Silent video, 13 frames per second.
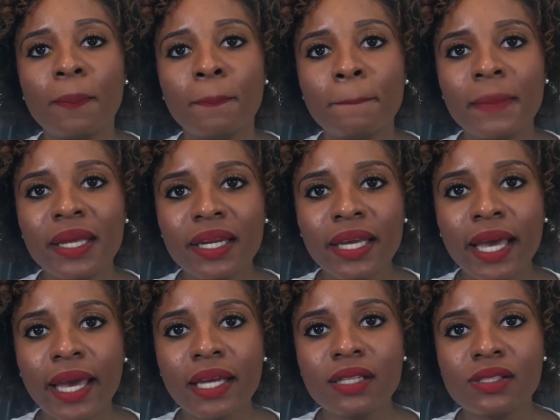
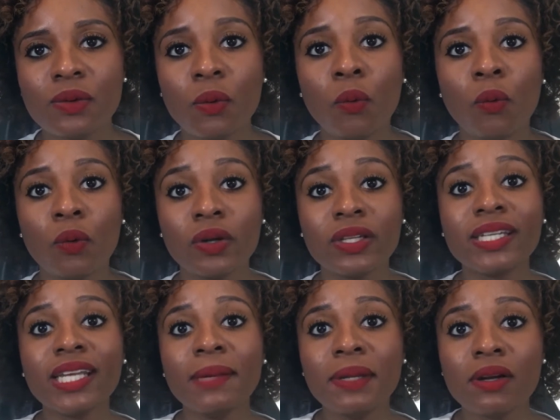mitigate or
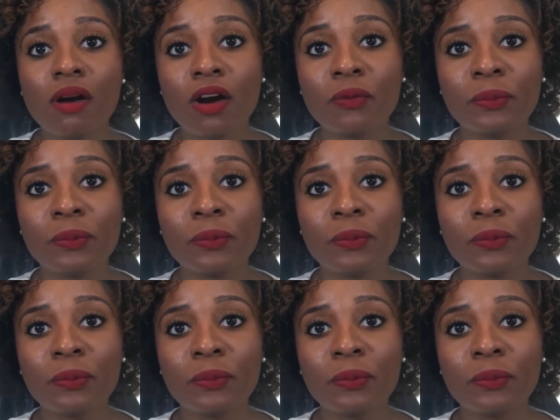limit our